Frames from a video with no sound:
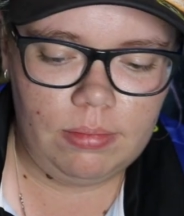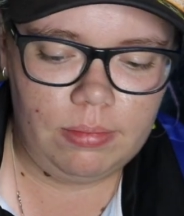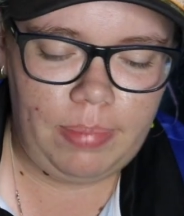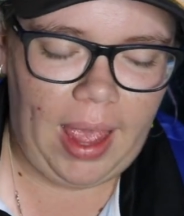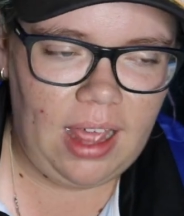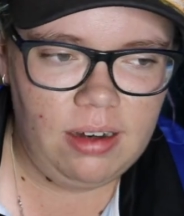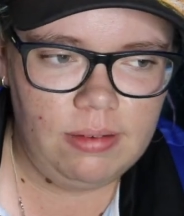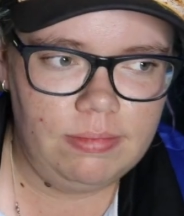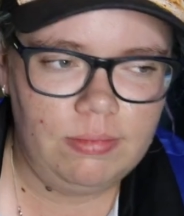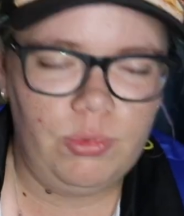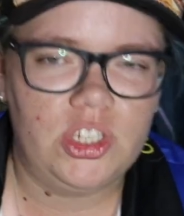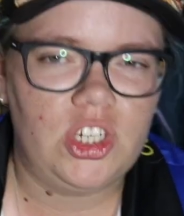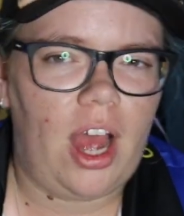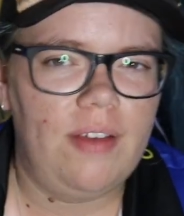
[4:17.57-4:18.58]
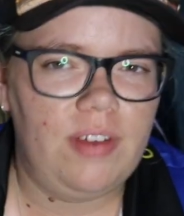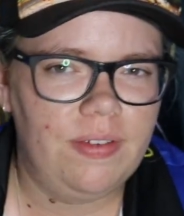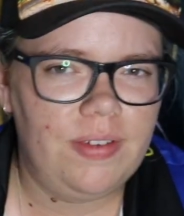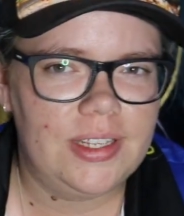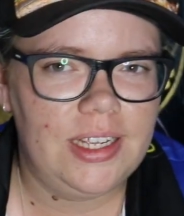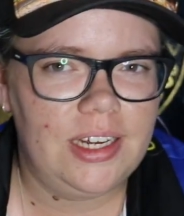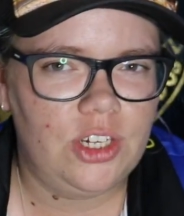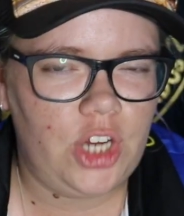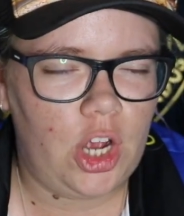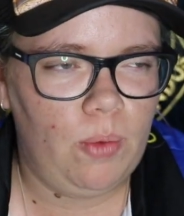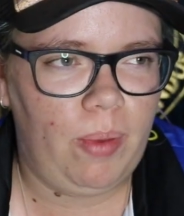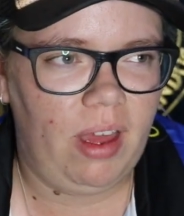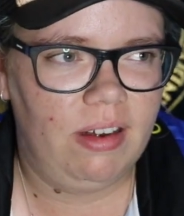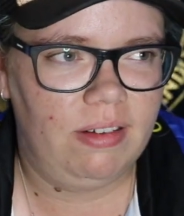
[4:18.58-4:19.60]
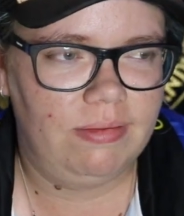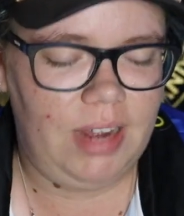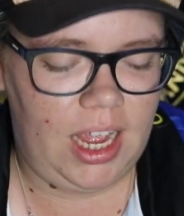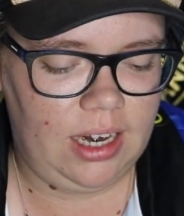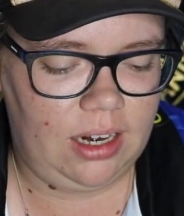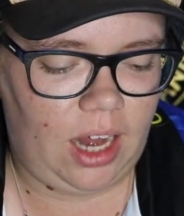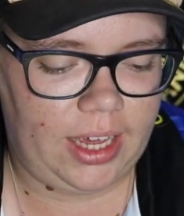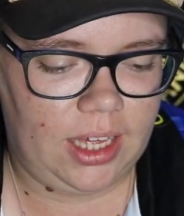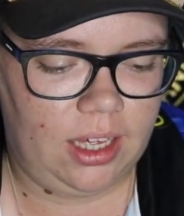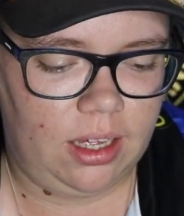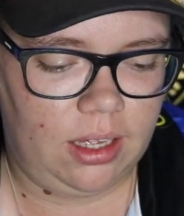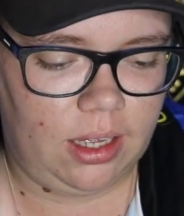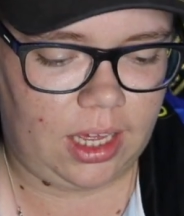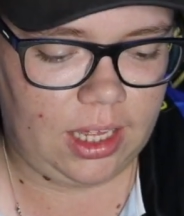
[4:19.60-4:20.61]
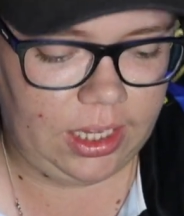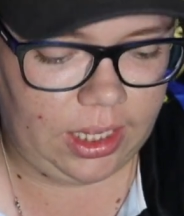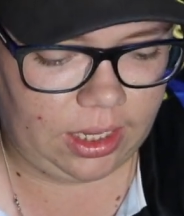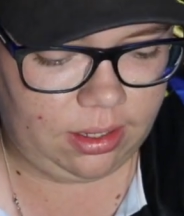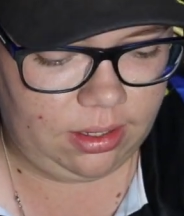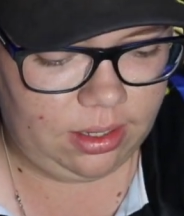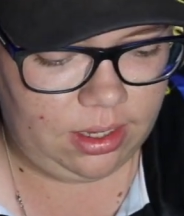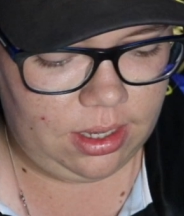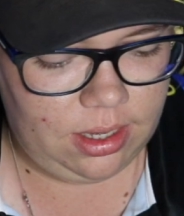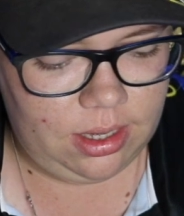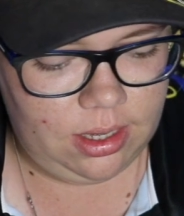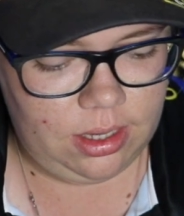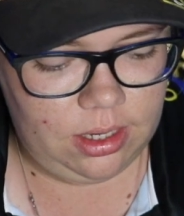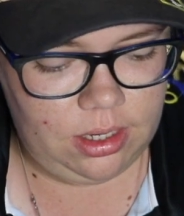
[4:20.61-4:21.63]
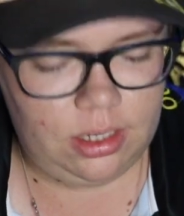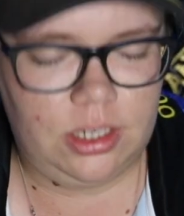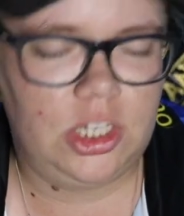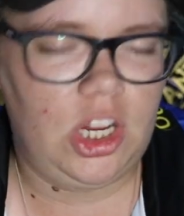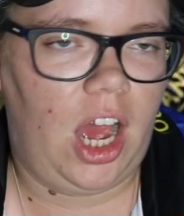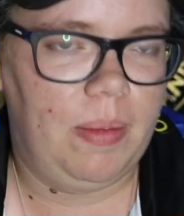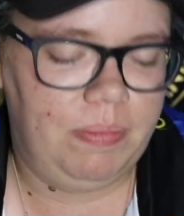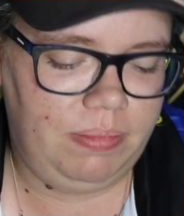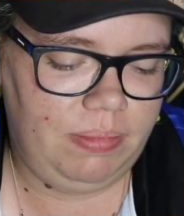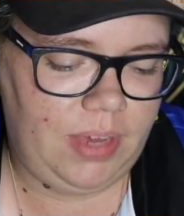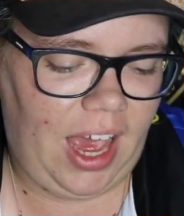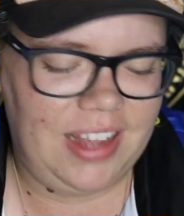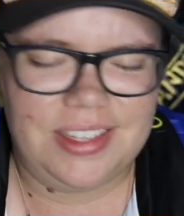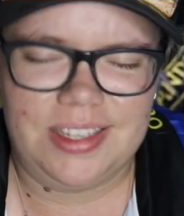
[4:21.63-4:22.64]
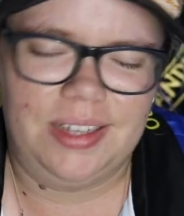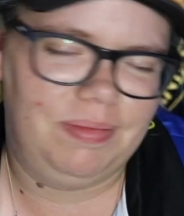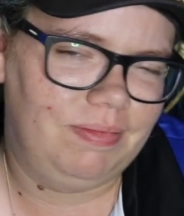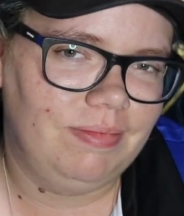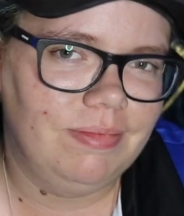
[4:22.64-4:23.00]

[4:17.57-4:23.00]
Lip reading: pen, which I've never seen a gel pen in like a click type casing.